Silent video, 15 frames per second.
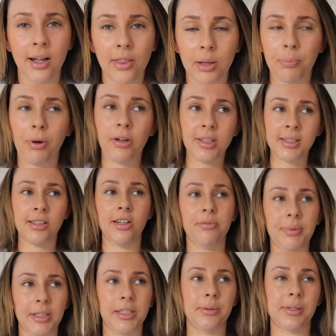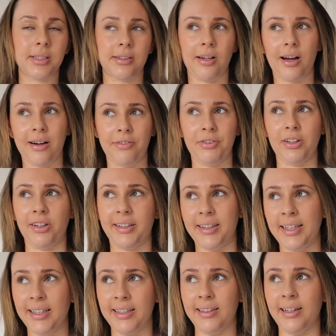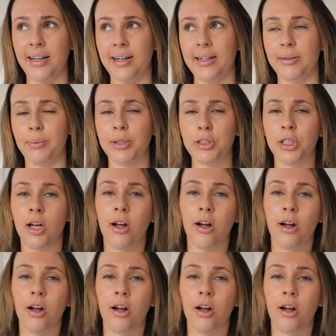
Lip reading: The products that I've been using are for like thinning hair, which